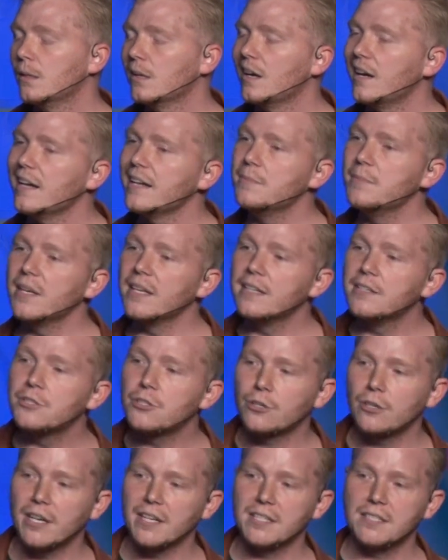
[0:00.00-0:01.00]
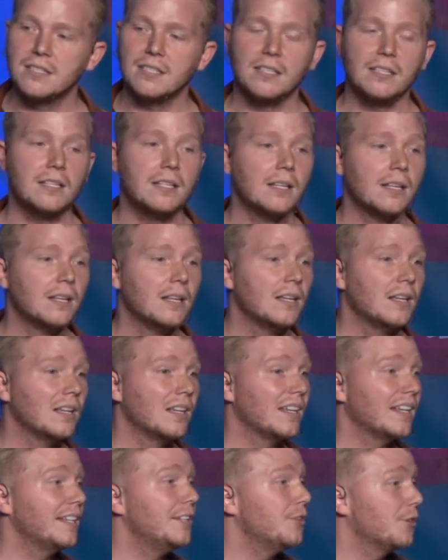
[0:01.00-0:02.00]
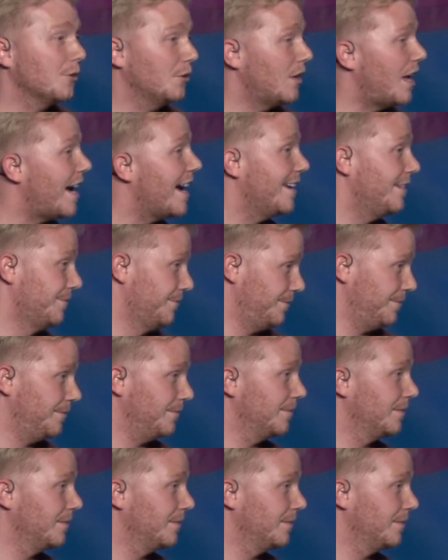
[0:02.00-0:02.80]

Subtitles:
I am interested in your life.